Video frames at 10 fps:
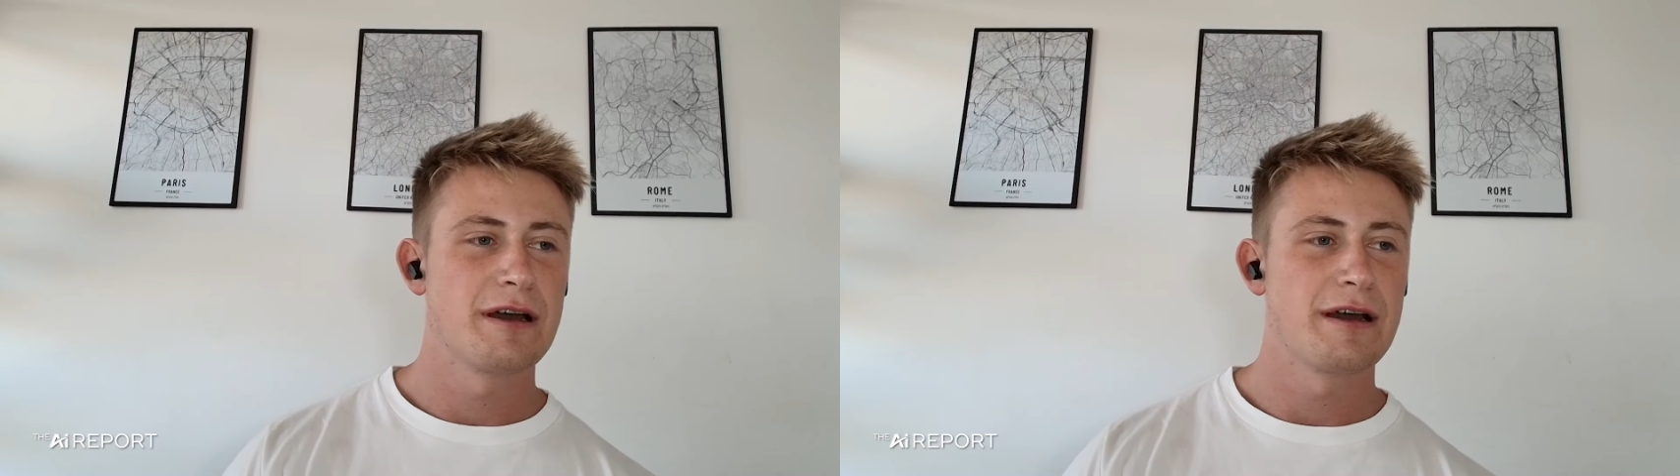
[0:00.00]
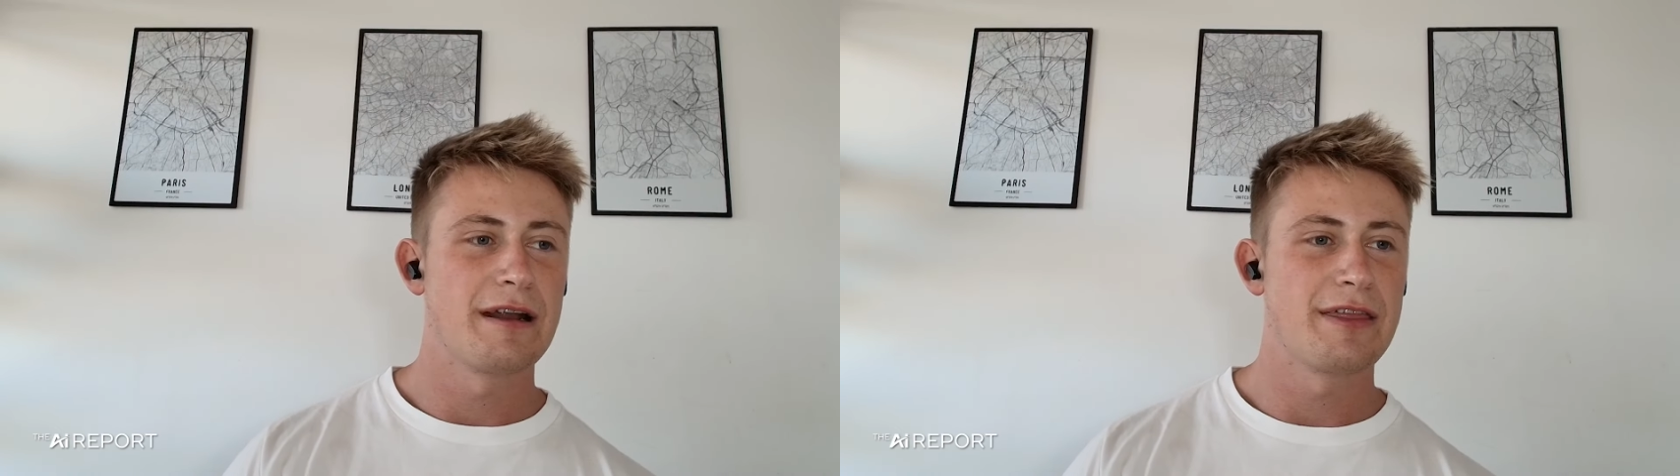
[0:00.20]

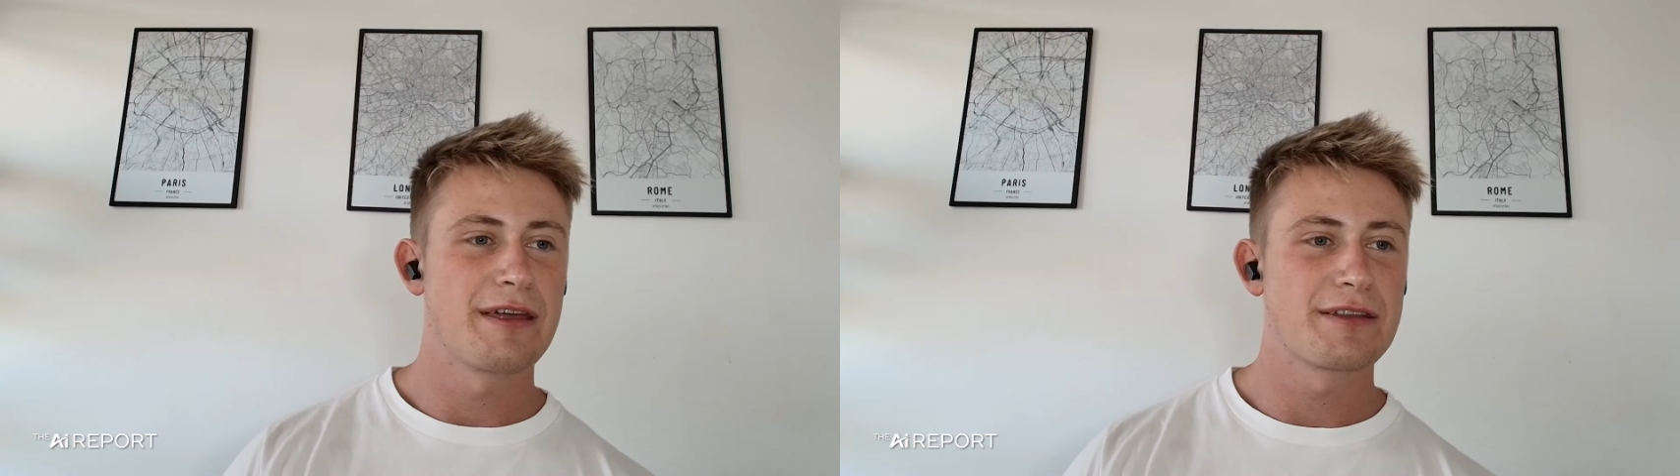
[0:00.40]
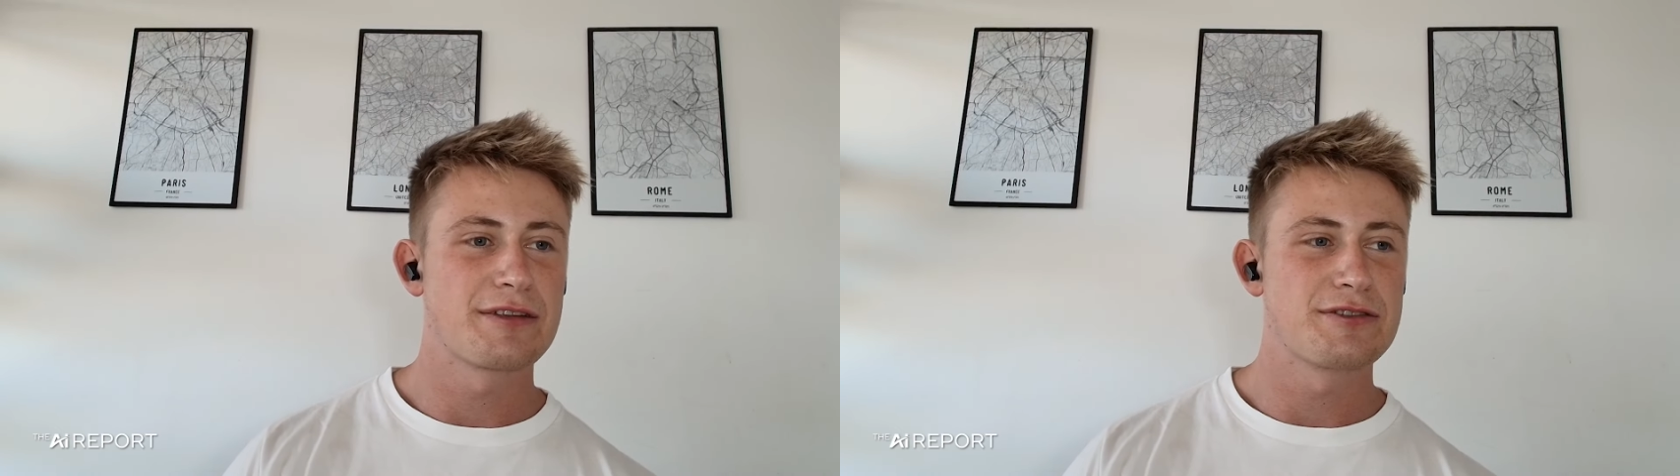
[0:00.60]
And I
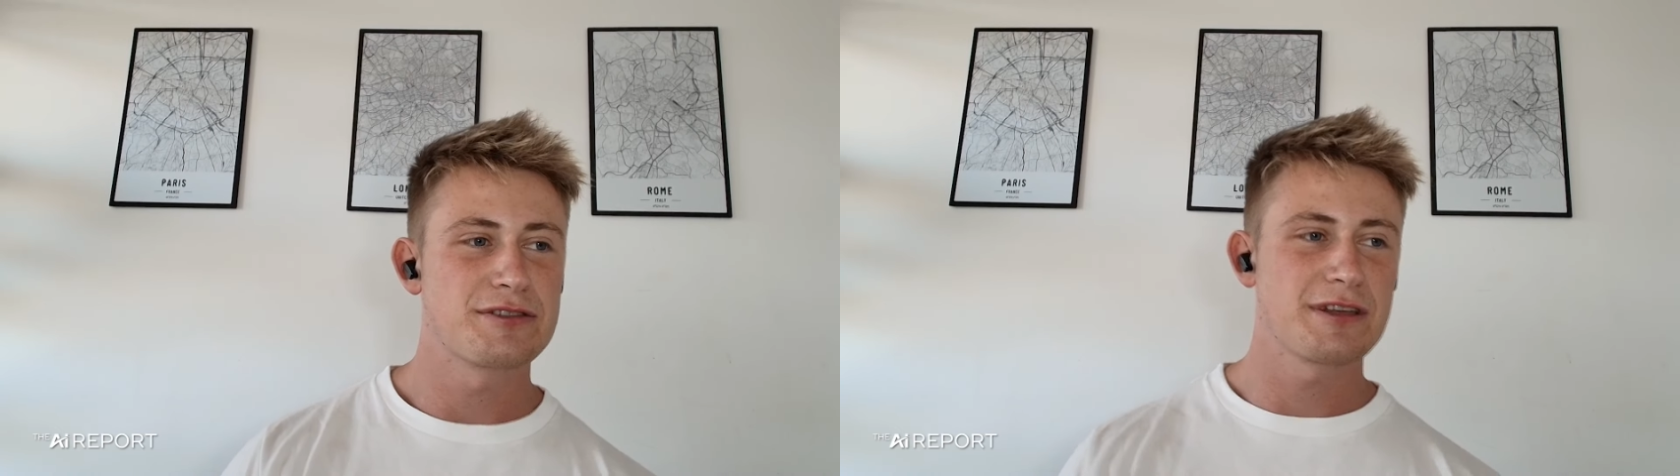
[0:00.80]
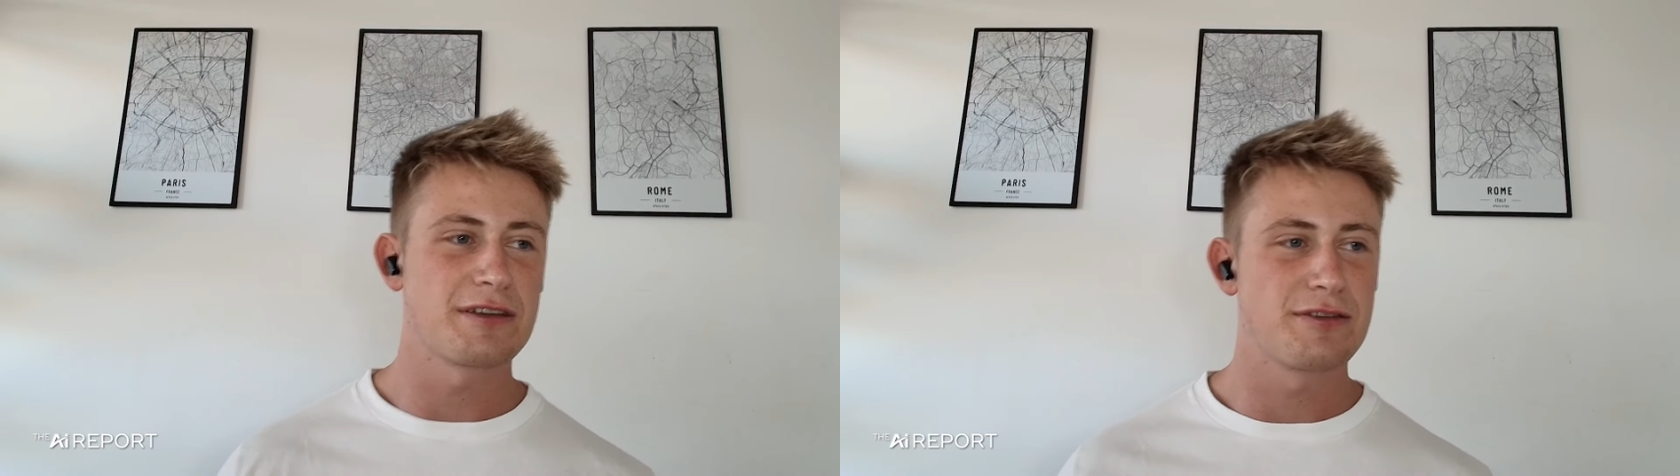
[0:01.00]
think there's like